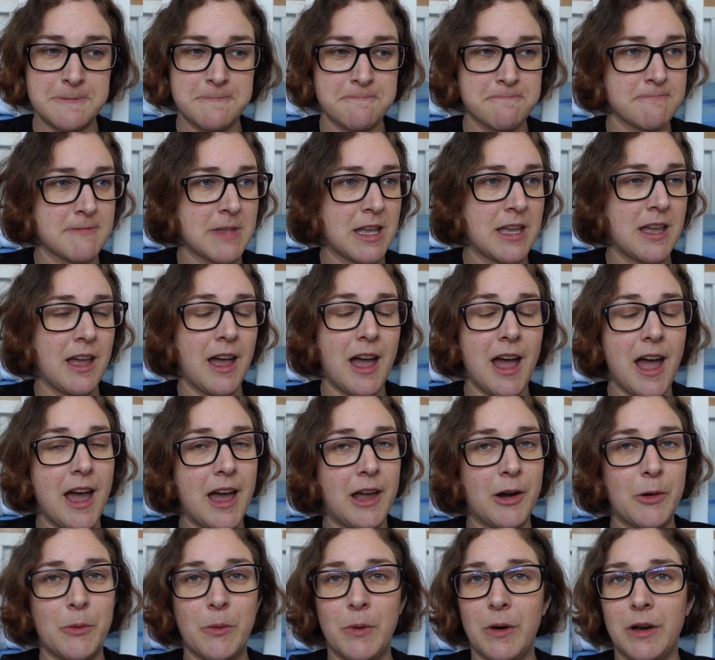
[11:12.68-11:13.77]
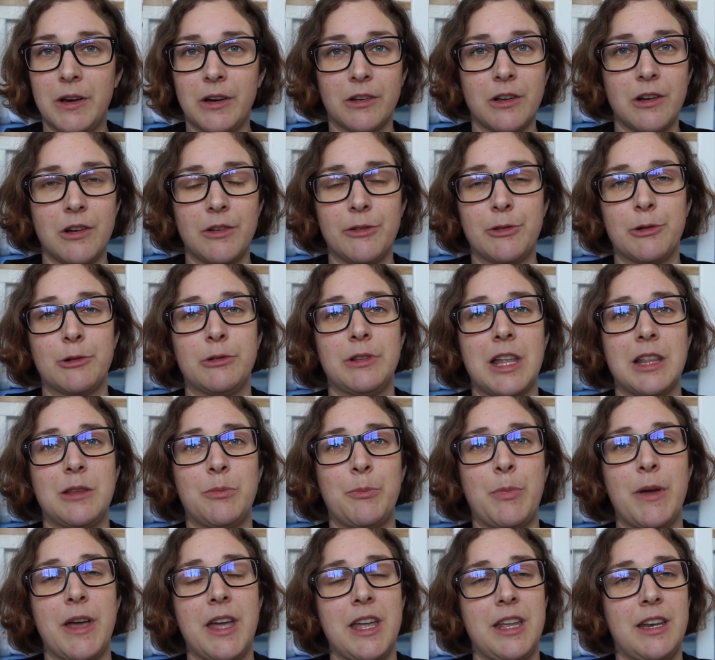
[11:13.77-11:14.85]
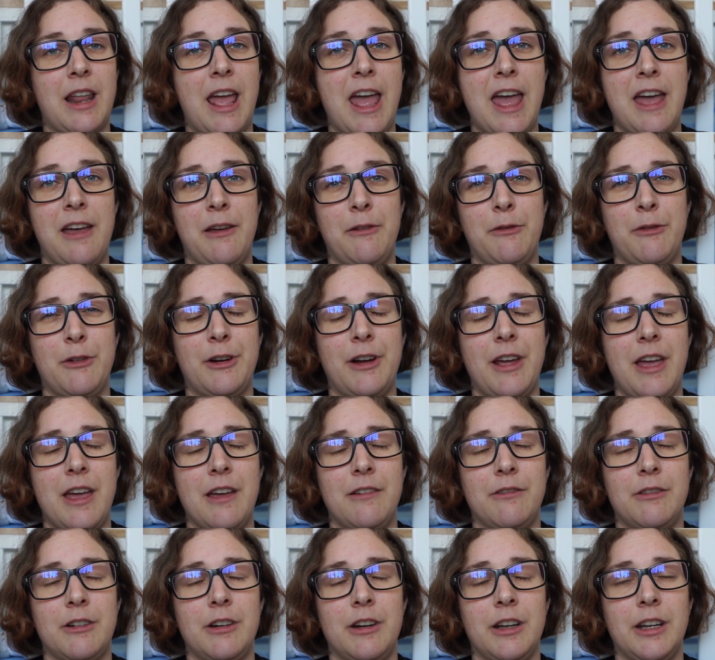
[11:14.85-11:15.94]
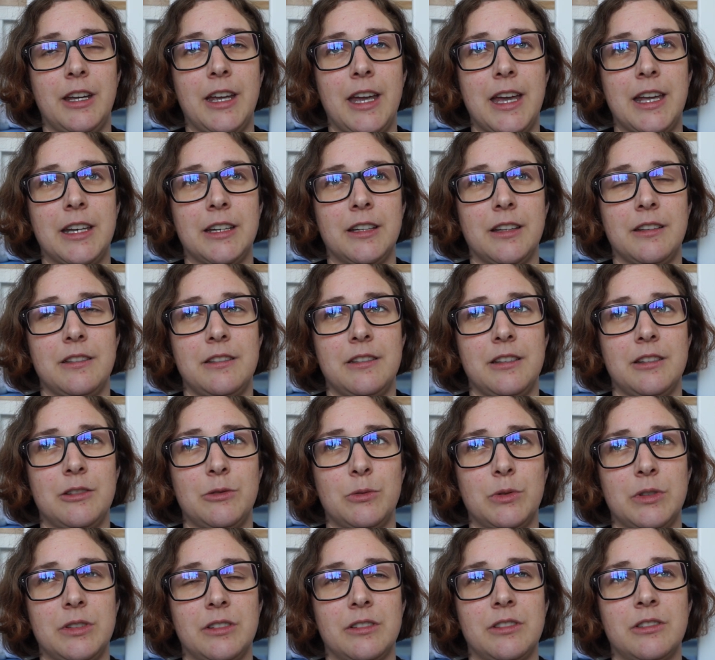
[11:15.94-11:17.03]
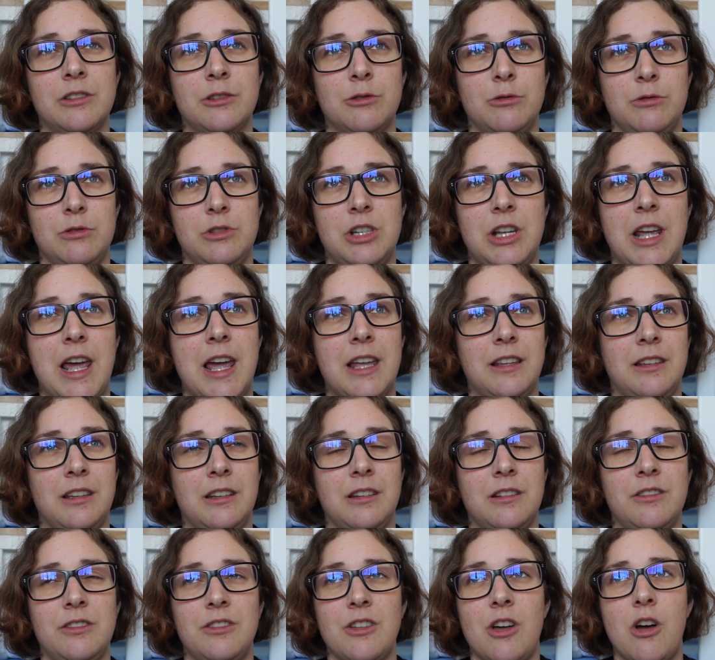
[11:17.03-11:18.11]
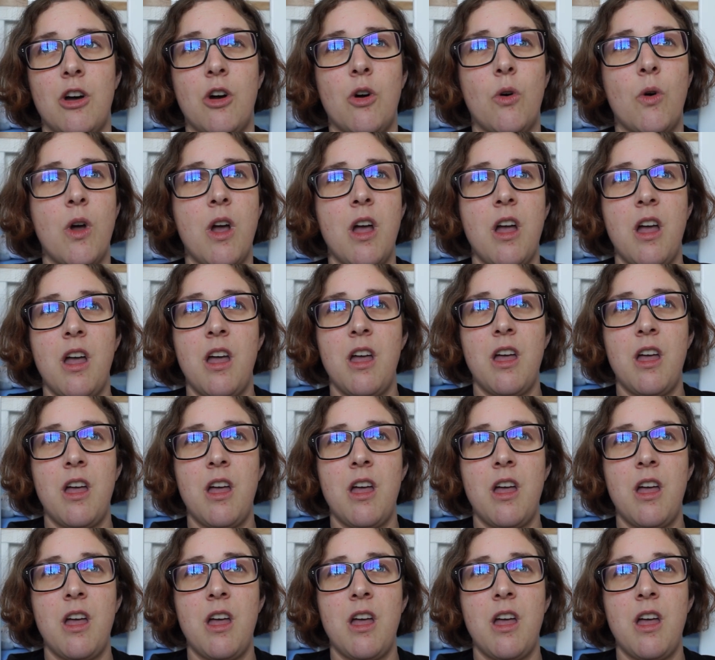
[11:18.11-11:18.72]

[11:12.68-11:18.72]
I don't want to go through that pain ever again, because it was excruciating. So